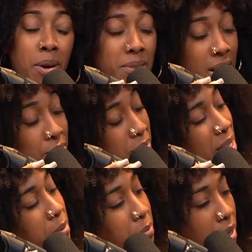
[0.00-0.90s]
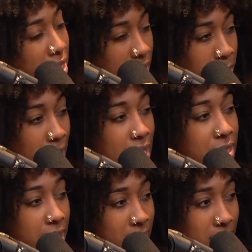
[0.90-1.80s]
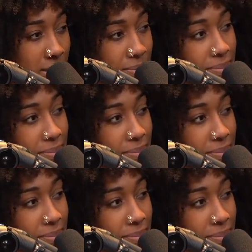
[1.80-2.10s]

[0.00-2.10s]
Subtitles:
Monay, like Mary J. Blige character.